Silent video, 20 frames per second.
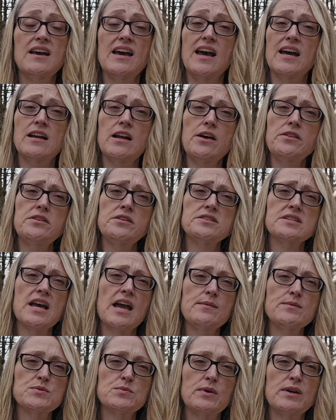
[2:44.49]
And other
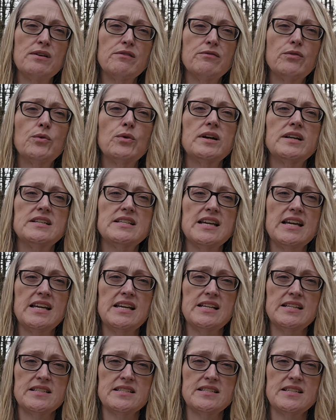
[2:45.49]
times we avoid
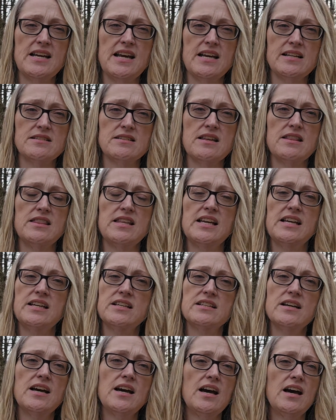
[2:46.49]
taking a stance and think,
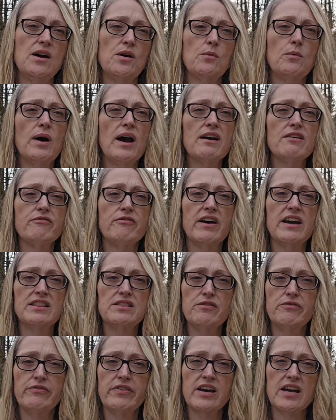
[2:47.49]
why fight the
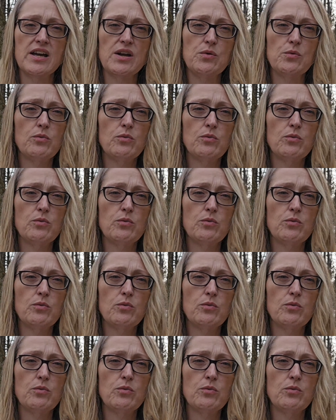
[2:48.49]
fight?